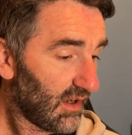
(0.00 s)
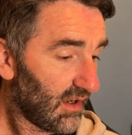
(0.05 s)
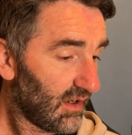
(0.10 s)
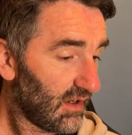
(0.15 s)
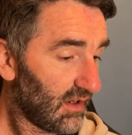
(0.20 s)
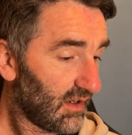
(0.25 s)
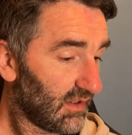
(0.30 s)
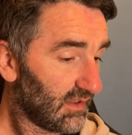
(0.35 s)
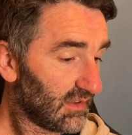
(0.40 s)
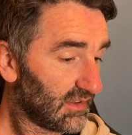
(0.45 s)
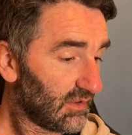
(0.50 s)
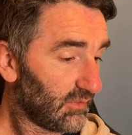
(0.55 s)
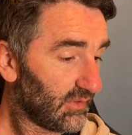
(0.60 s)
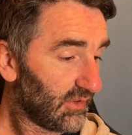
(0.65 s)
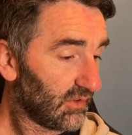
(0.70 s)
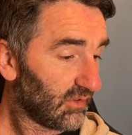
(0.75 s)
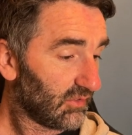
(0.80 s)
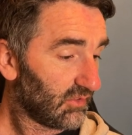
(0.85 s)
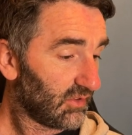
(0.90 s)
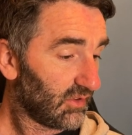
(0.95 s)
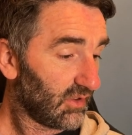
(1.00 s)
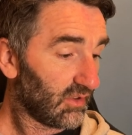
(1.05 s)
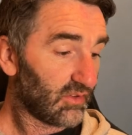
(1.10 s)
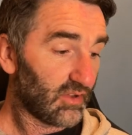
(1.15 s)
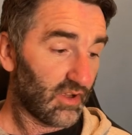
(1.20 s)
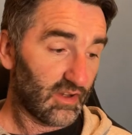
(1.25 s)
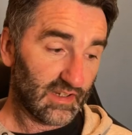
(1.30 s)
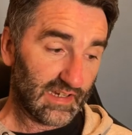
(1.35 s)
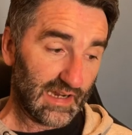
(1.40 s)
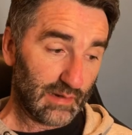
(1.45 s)
So we've got to
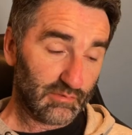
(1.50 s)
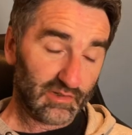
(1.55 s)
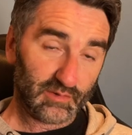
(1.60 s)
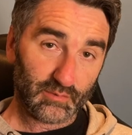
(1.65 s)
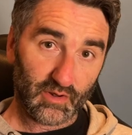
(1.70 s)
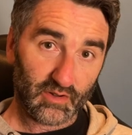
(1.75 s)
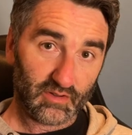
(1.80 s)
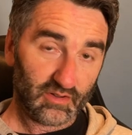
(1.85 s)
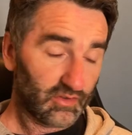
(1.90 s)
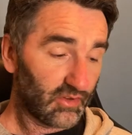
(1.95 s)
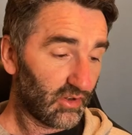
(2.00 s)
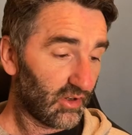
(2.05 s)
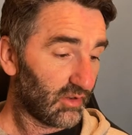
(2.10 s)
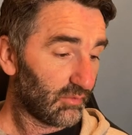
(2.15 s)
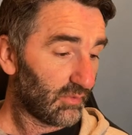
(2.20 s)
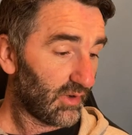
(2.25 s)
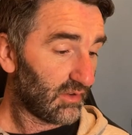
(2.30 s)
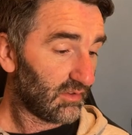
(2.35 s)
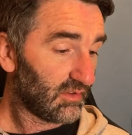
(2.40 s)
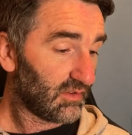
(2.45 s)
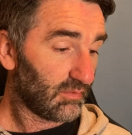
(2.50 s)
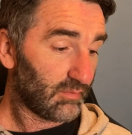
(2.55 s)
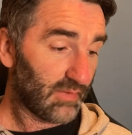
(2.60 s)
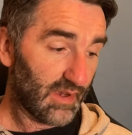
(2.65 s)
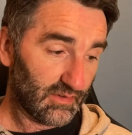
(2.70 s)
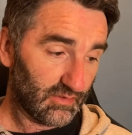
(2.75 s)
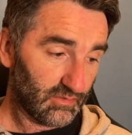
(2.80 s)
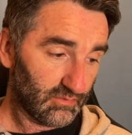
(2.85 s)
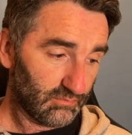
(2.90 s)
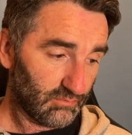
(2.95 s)
turn your camera's mode to dial mode to
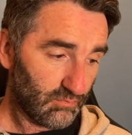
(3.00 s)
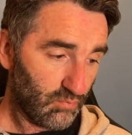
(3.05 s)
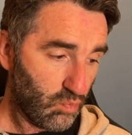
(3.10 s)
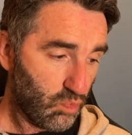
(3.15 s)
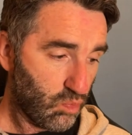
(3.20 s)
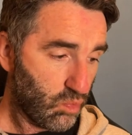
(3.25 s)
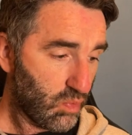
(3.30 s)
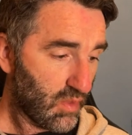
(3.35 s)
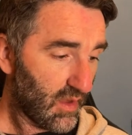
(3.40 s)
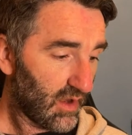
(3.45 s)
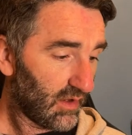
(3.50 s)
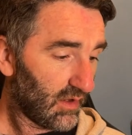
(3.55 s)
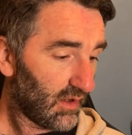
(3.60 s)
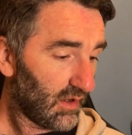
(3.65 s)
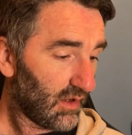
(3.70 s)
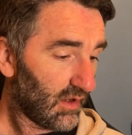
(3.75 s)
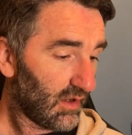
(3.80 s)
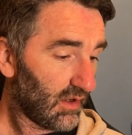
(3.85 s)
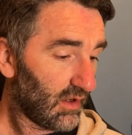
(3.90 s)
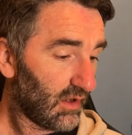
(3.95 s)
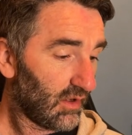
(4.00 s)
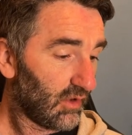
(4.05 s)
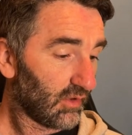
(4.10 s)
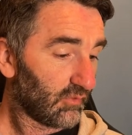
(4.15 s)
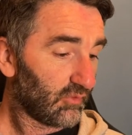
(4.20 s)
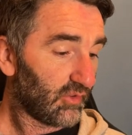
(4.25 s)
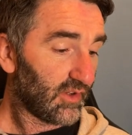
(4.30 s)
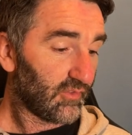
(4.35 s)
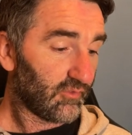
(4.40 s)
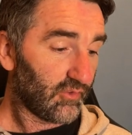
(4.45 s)
manual, look
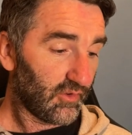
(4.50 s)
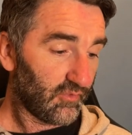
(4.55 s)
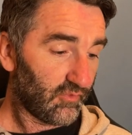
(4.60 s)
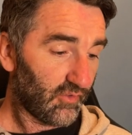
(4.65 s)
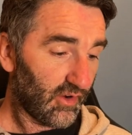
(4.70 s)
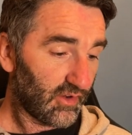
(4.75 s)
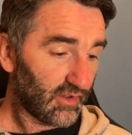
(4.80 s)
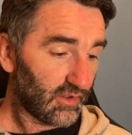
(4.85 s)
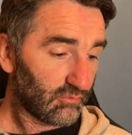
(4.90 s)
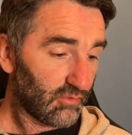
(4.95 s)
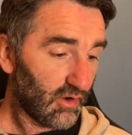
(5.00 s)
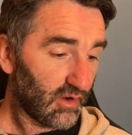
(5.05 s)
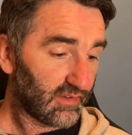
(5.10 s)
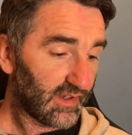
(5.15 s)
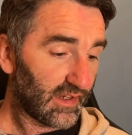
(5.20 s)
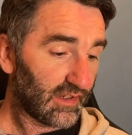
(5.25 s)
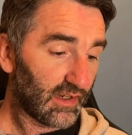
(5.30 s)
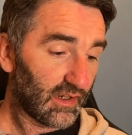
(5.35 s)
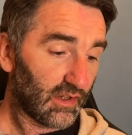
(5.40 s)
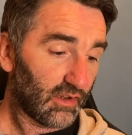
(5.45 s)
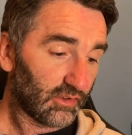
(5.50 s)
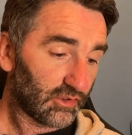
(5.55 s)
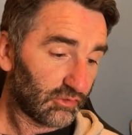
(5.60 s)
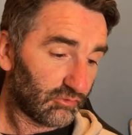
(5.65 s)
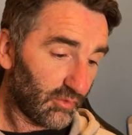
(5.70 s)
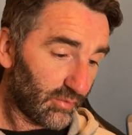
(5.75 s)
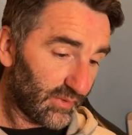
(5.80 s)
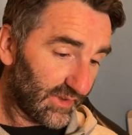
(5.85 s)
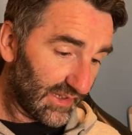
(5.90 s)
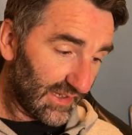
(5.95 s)
for your viewfinder, rotate the large
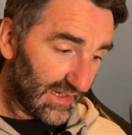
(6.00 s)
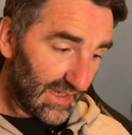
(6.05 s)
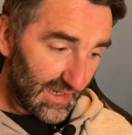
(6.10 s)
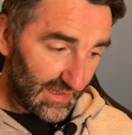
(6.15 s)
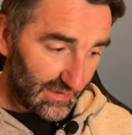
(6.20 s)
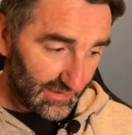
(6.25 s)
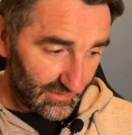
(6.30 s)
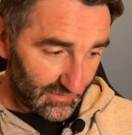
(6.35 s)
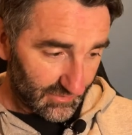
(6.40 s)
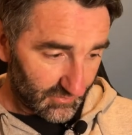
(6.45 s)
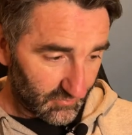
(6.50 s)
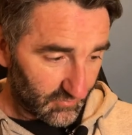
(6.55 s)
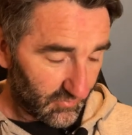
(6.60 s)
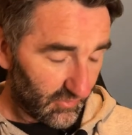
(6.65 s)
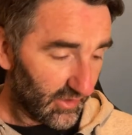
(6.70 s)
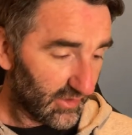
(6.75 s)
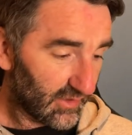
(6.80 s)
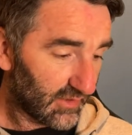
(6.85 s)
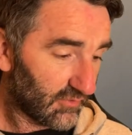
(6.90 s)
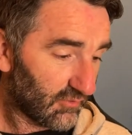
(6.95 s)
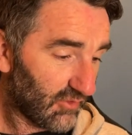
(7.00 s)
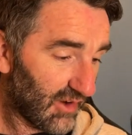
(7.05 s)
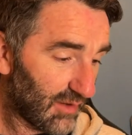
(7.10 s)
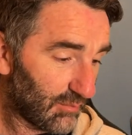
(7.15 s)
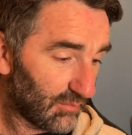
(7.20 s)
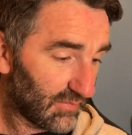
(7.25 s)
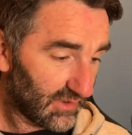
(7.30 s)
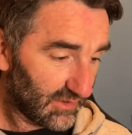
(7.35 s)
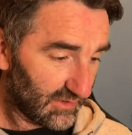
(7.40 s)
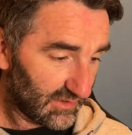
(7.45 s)
grip in your lens and find your
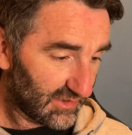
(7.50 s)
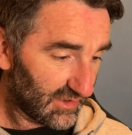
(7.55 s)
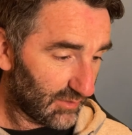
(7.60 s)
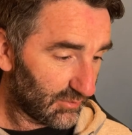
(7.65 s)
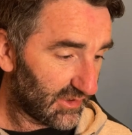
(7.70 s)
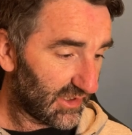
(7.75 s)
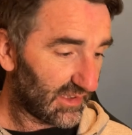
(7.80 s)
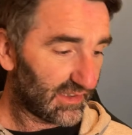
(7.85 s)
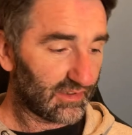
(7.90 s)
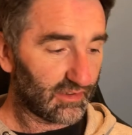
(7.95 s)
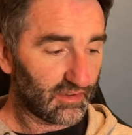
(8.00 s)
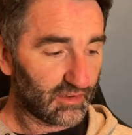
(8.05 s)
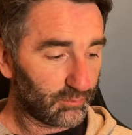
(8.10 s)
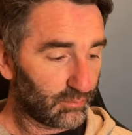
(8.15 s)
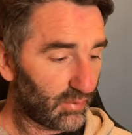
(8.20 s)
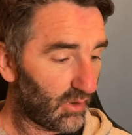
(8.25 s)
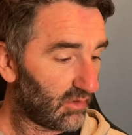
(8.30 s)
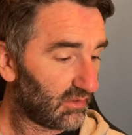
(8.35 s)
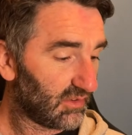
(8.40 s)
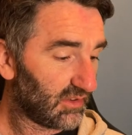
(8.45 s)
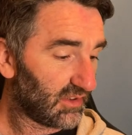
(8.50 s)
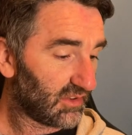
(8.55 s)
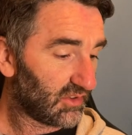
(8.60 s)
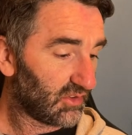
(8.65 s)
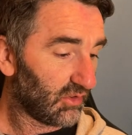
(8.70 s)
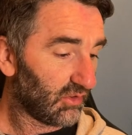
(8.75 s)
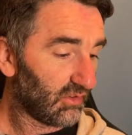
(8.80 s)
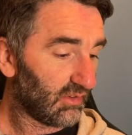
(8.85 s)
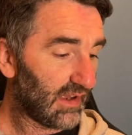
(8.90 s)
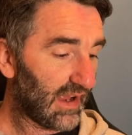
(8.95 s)
frame and subject, so composing your
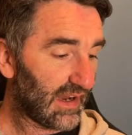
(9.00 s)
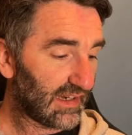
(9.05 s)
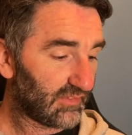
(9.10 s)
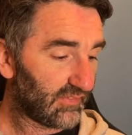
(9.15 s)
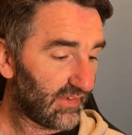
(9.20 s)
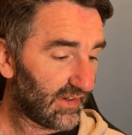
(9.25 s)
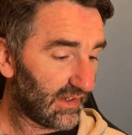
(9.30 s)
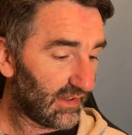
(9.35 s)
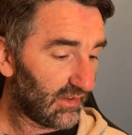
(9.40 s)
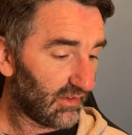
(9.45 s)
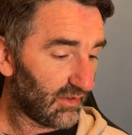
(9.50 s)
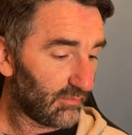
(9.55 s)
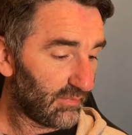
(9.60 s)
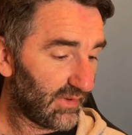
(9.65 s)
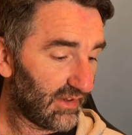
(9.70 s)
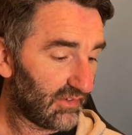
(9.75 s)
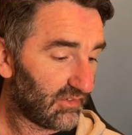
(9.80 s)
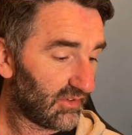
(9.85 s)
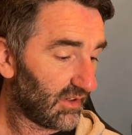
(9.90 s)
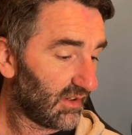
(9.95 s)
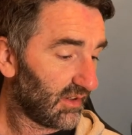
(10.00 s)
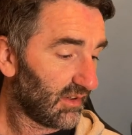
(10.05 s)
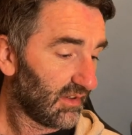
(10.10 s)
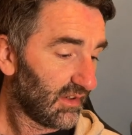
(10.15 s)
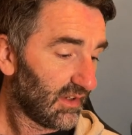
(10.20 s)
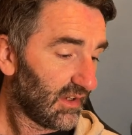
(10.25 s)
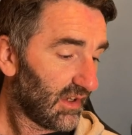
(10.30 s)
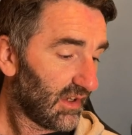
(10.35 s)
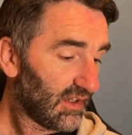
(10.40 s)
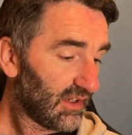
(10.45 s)
shot, activate the light meter,
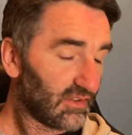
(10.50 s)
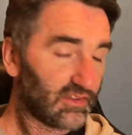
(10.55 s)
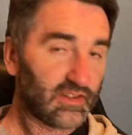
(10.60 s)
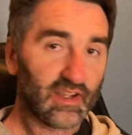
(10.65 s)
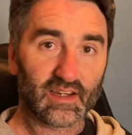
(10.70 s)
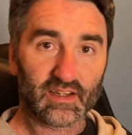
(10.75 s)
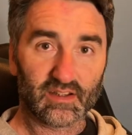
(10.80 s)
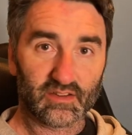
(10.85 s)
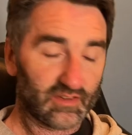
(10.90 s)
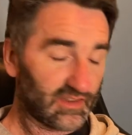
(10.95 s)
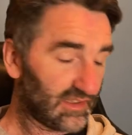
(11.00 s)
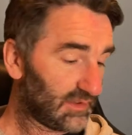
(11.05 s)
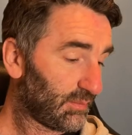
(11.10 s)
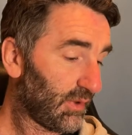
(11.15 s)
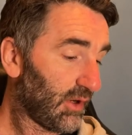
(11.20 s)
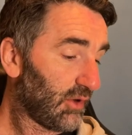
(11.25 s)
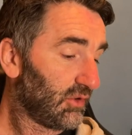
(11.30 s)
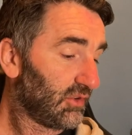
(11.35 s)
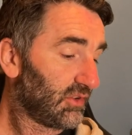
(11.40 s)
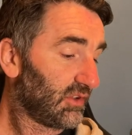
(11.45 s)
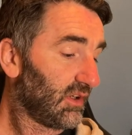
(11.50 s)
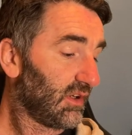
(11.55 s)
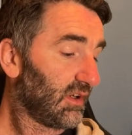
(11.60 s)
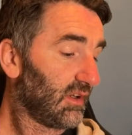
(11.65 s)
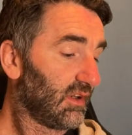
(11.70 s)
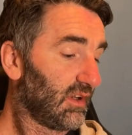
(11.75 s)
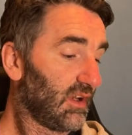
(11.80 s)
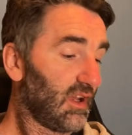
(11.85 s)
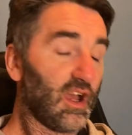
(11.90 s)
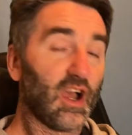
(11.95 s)
check exposure,
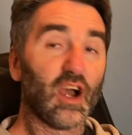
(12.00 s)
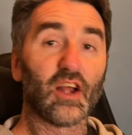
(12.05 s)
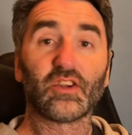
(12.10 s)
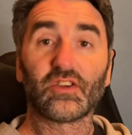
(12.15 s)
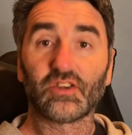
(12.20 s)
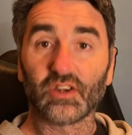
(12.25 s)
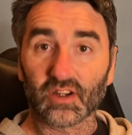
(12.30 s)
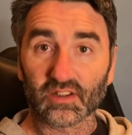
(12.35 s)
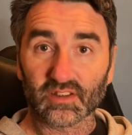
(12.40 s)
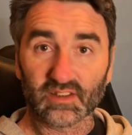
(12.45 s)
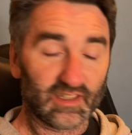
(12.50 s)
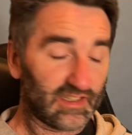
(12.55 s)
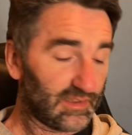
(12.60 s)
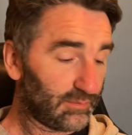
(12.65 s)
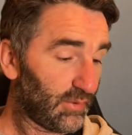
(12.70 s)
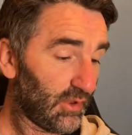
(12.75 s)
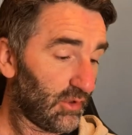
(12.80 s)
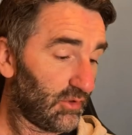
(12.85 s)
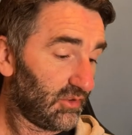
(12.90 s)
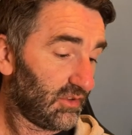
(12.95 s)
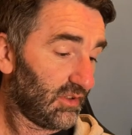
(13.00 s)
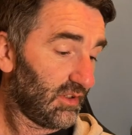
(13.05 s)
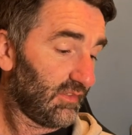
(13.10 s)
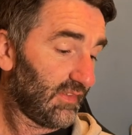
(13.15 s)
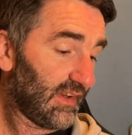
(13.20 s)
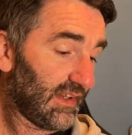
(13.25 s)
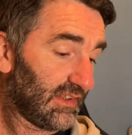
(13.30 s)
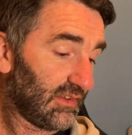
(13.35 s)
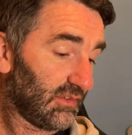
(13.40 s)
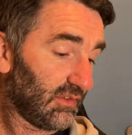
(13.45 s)
adjust exposure,
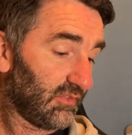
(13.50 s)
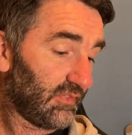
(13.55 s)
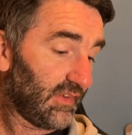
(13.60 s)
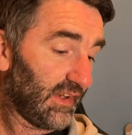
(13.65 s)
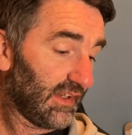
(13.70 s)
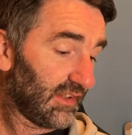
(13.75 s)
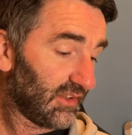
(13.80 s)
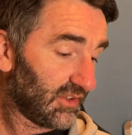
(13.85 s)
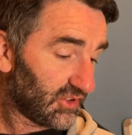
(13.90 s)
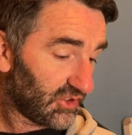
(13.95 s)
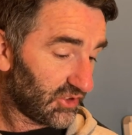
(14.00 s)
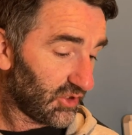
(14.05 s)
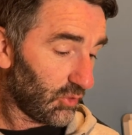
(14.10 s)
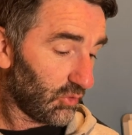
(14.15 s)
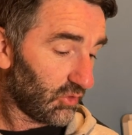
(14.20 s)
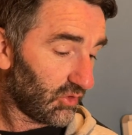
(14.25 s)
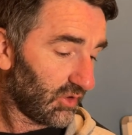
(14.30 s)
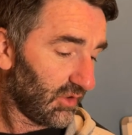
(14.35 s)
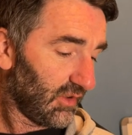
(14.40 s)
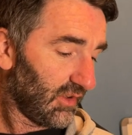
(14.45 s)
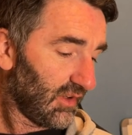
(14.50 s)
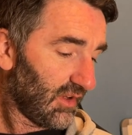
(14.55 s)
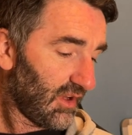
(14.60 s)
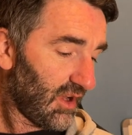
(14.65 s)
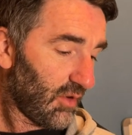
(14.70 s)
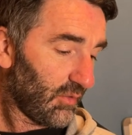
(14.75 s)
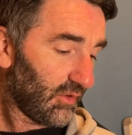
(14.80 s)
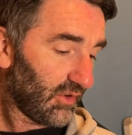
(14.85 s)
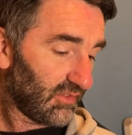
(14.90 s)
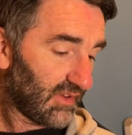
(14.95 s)
that sort of thing, and shoot.
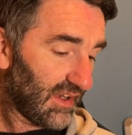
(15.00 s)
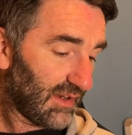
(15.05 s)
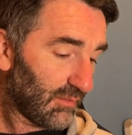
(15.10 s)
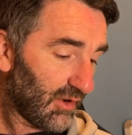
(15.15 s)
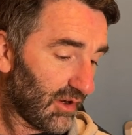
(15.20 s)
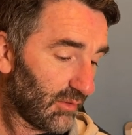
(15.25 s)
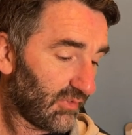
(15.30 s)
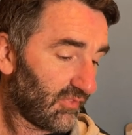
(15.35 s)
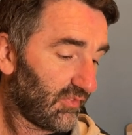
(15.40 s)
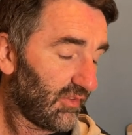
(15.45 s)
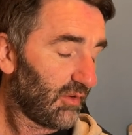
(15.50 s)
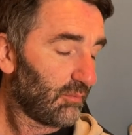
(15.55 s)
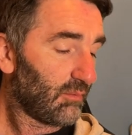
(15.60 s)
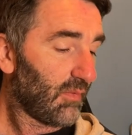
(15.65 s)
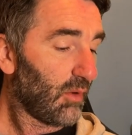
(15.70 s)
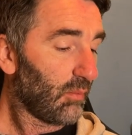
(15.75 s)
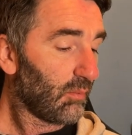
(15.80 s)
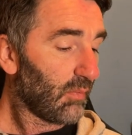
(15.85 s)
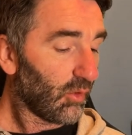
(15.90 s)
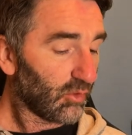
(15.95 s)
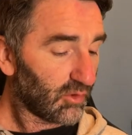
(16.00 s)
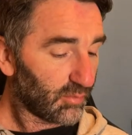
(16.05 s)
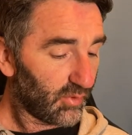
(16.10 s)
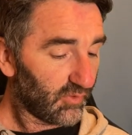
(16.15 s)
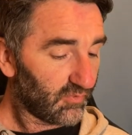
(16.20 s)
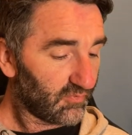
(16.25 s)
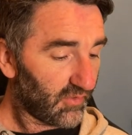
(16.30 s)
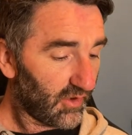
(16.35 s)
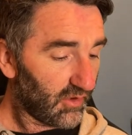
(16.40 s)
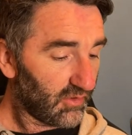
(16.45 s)
We've got to take
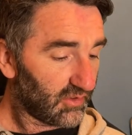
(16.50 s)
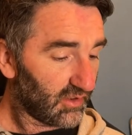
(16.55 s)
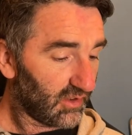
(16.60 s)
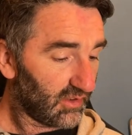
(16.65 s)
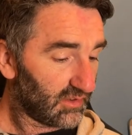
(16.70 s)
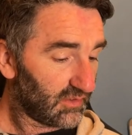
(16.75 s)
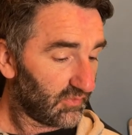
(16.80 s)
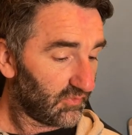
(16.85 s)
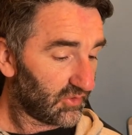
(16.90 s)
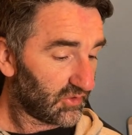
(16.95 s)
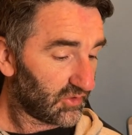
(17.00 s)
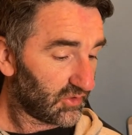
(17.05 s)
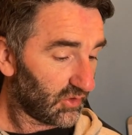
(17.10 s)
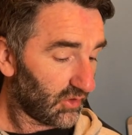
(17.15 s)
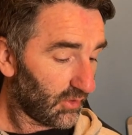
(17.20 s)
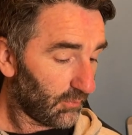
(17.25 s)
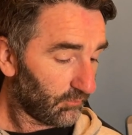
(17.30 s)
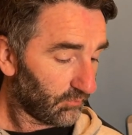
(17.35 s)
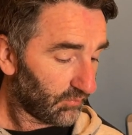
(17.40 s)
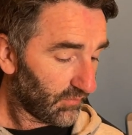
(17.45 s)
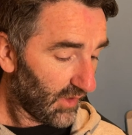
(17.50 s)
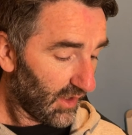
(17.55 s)
multiple photos of the shot.